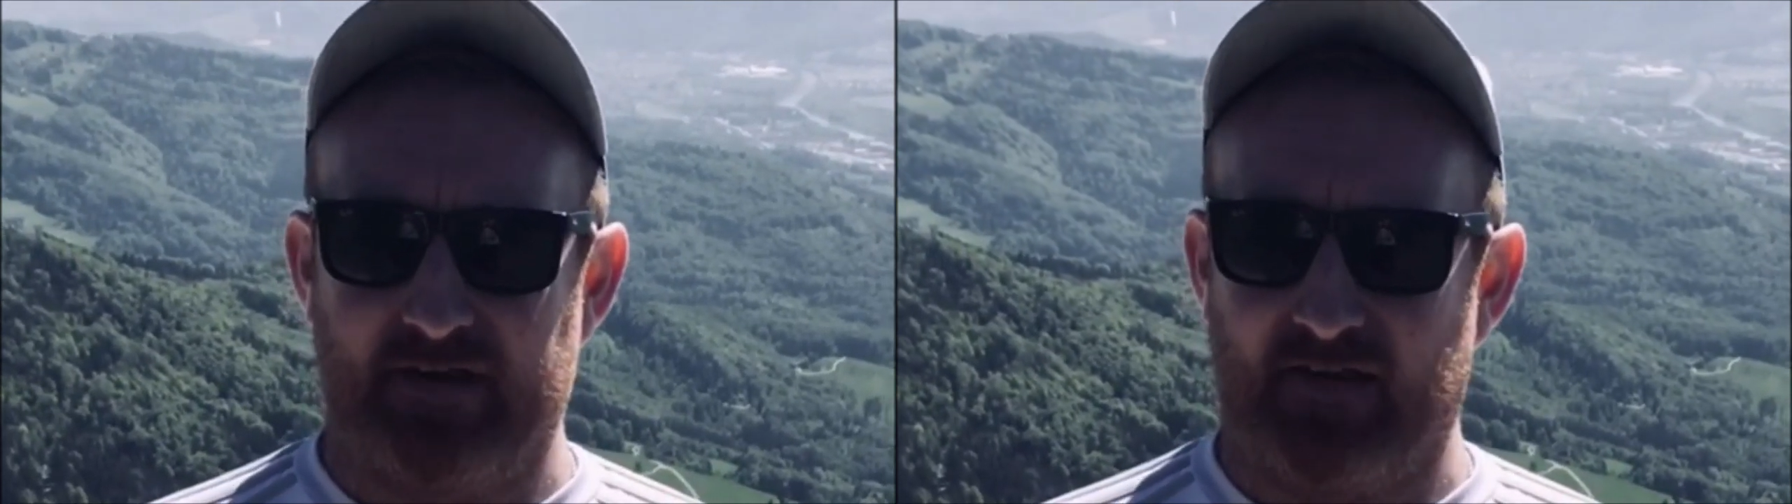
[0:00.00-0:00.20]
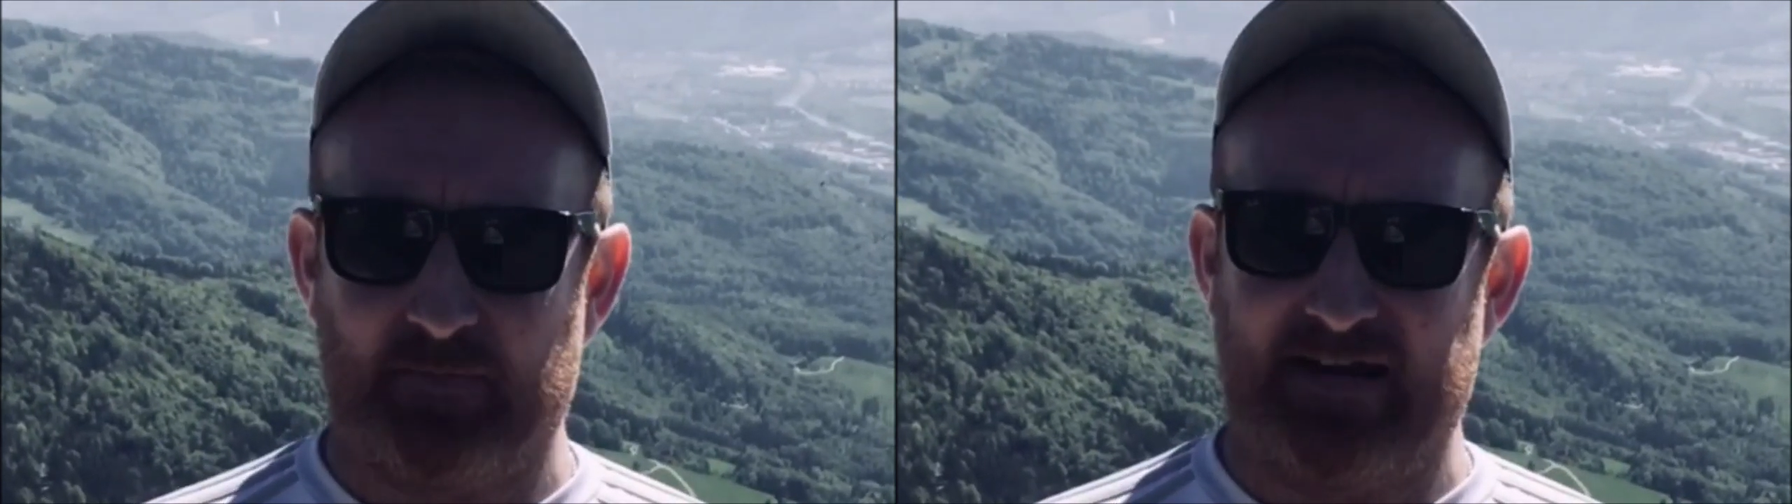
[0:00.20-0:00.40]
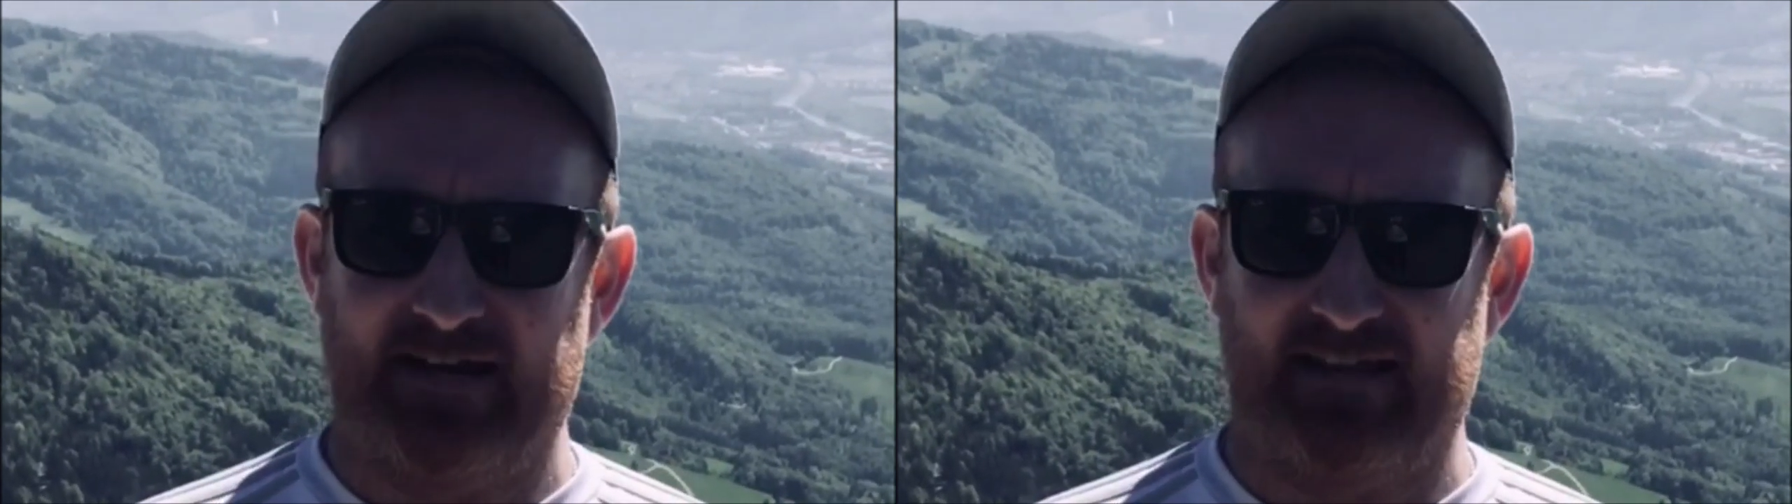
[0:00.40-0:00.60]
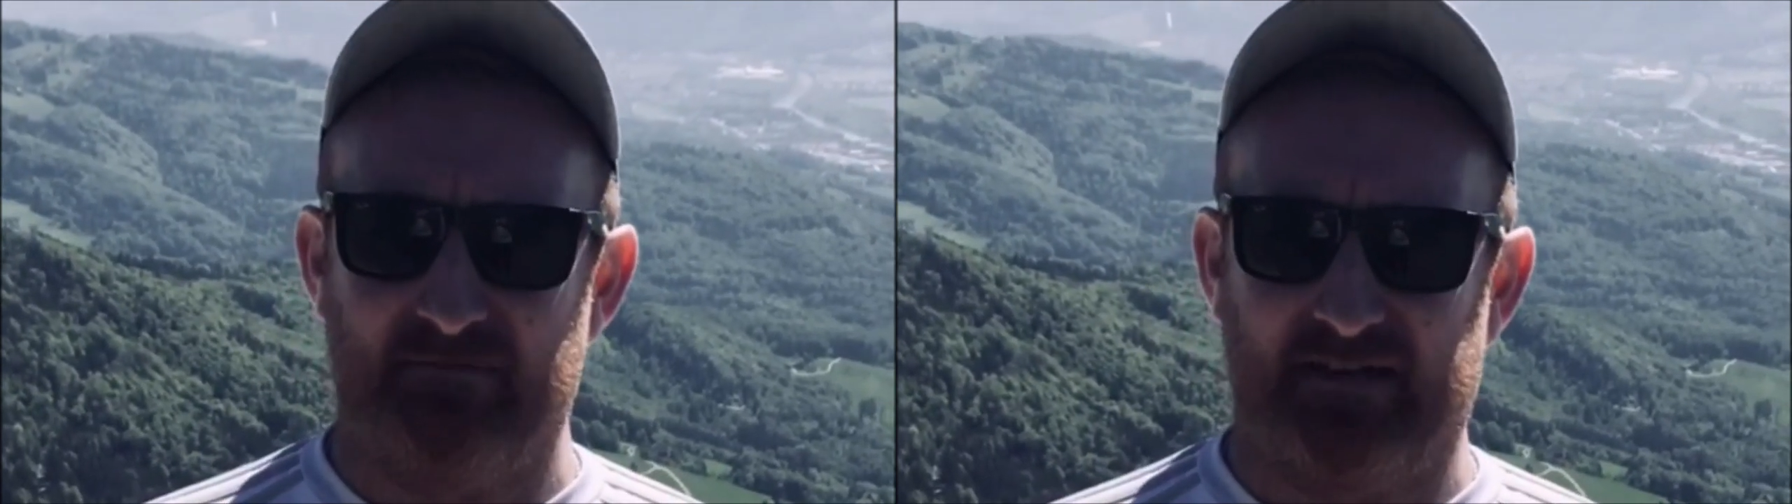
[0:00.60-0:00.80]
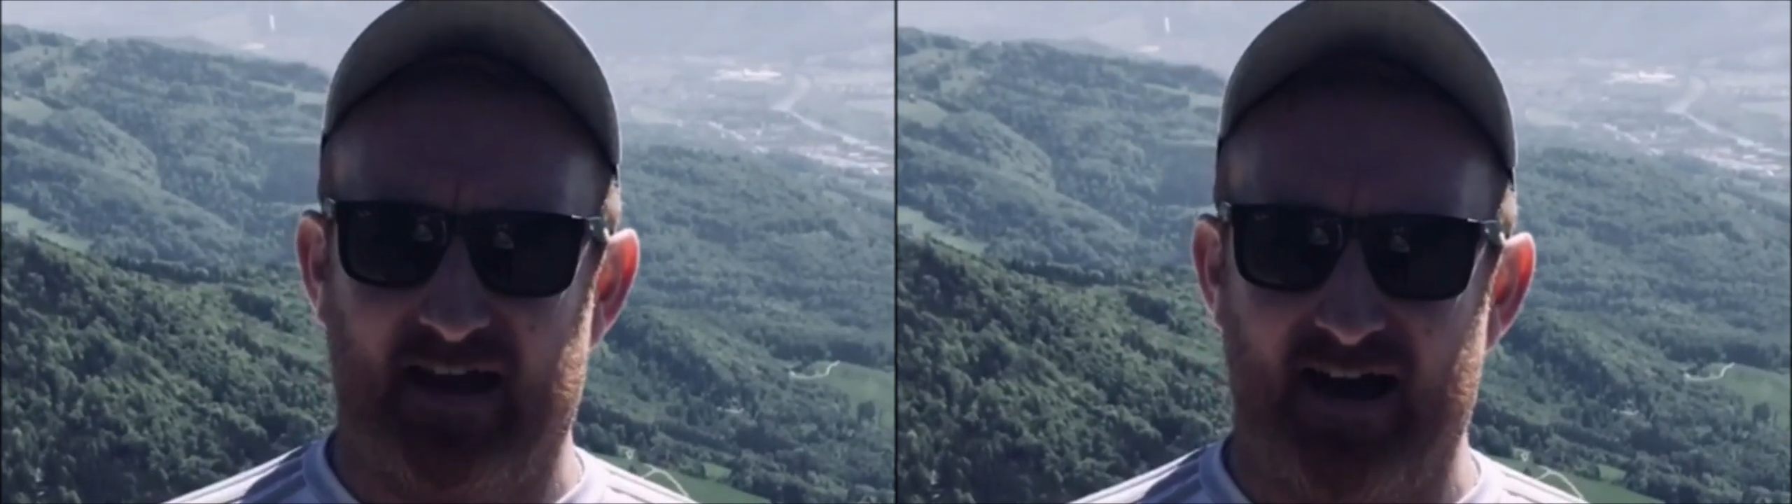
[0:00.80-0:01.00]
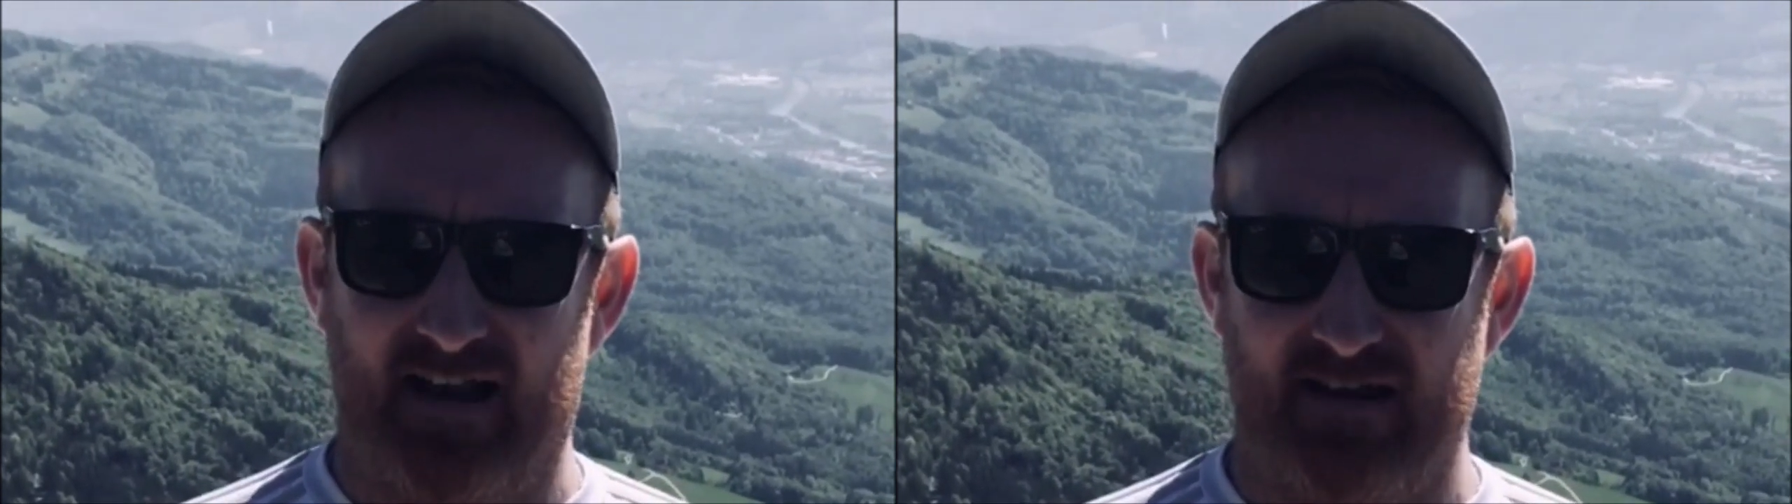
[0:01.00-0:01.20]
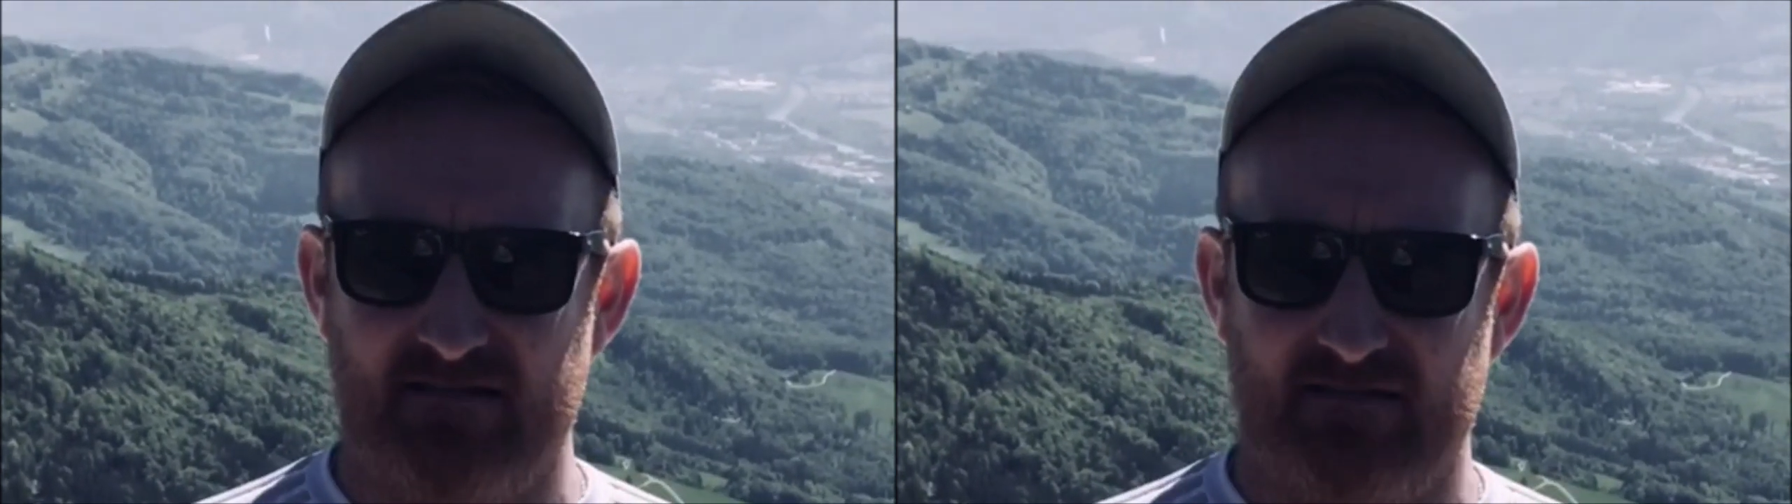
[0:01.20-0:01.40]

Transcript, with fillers: Didn't speak like them at all.